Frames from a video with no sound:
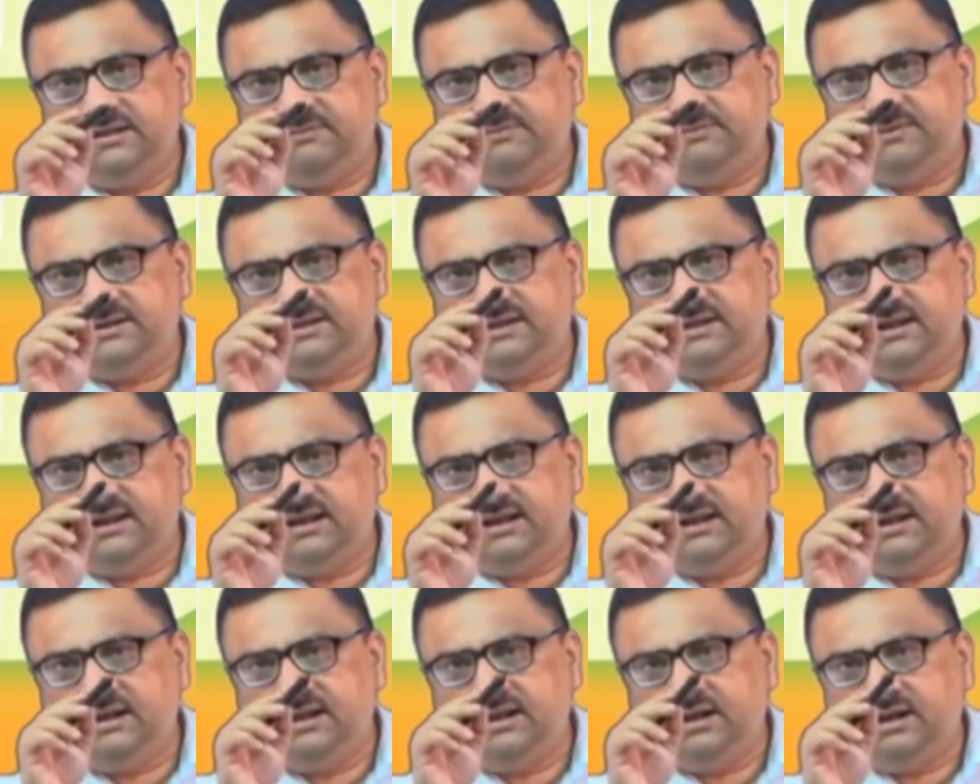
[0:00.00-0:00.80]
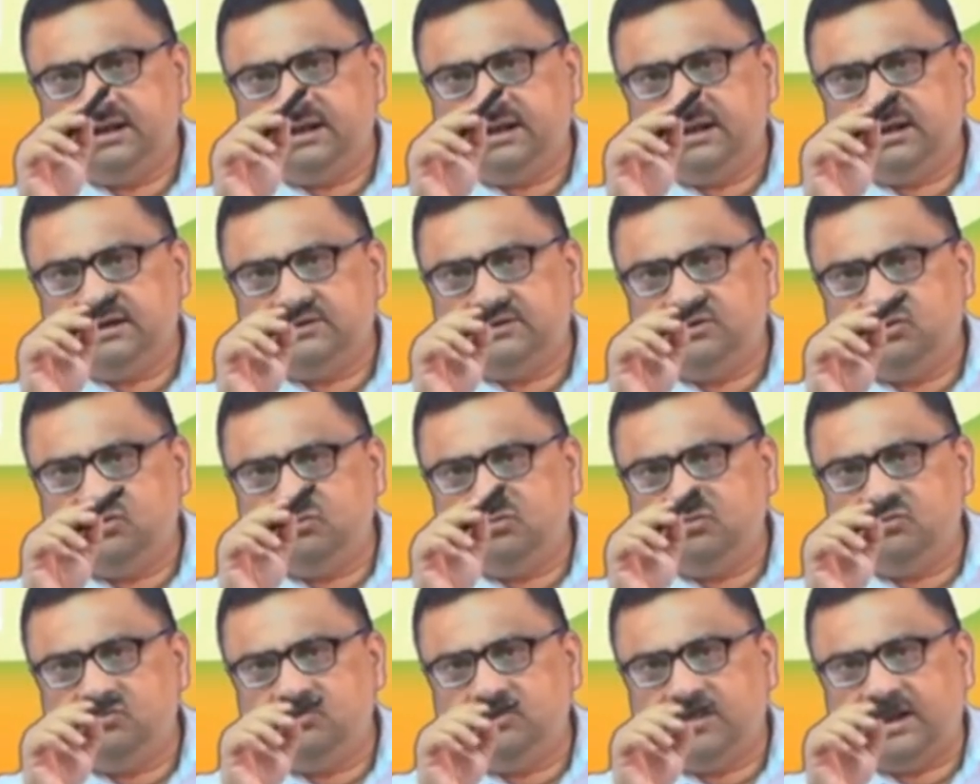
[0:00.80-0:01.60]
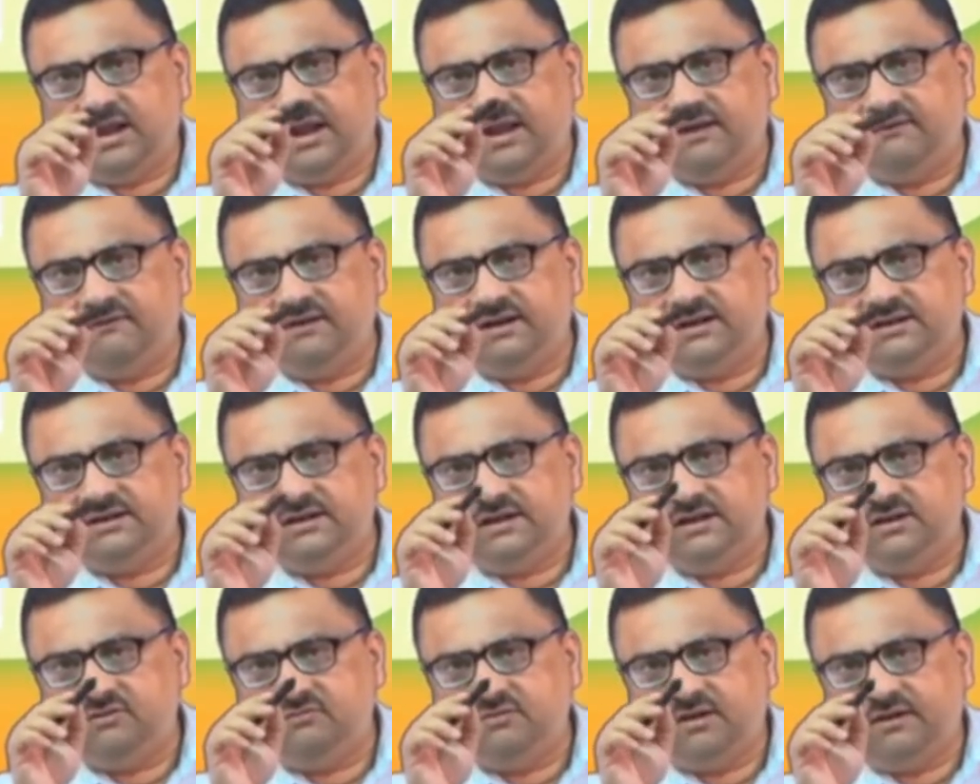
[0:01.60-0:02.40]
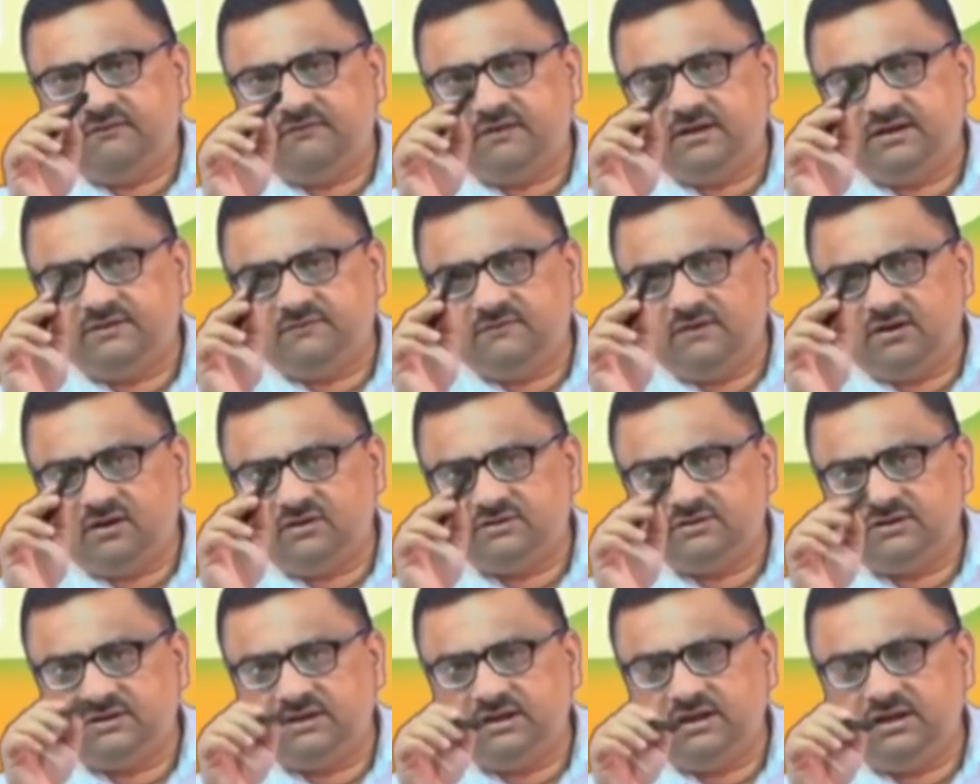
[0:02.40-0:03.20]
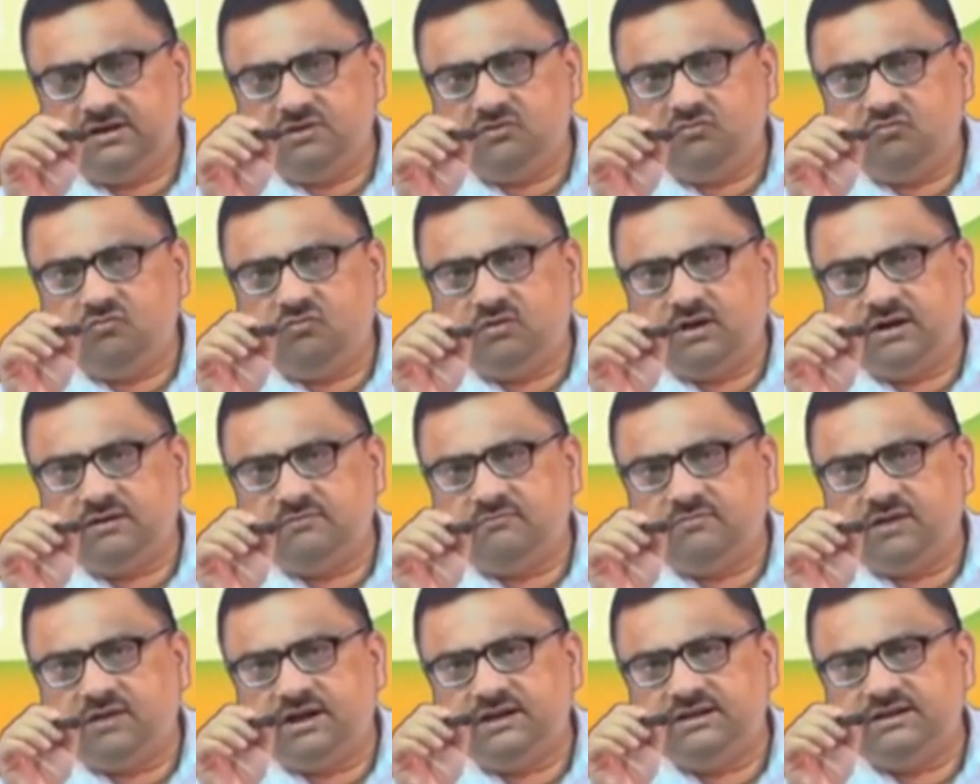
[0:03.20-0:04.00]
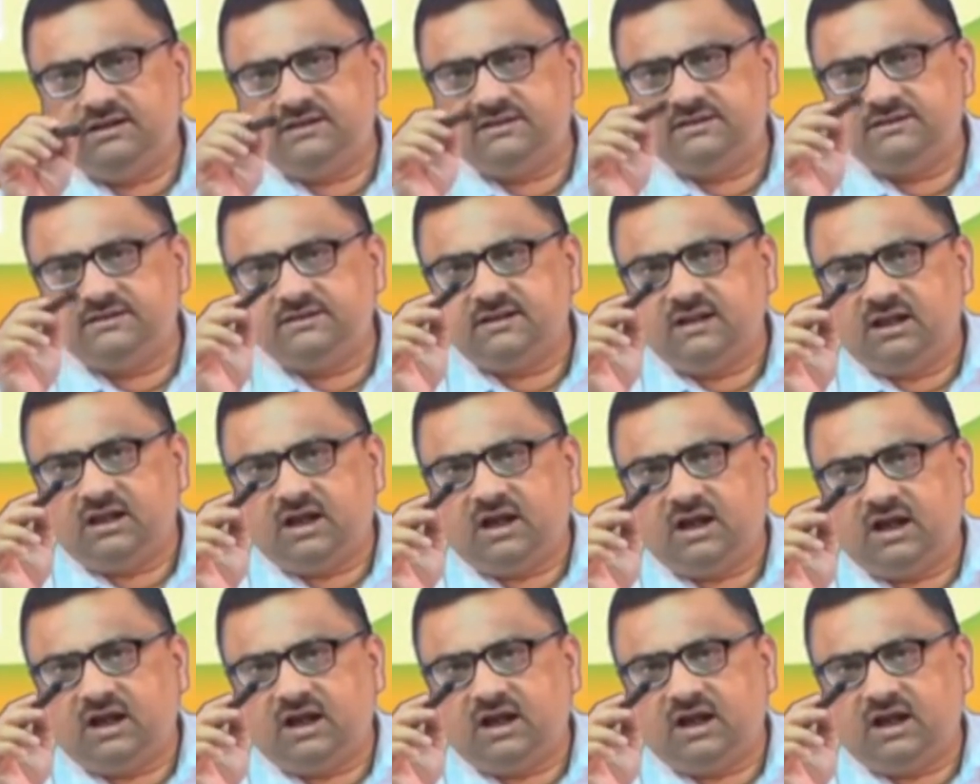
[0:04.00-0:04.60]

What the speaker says: basically 2 average into average velocity into 1 minus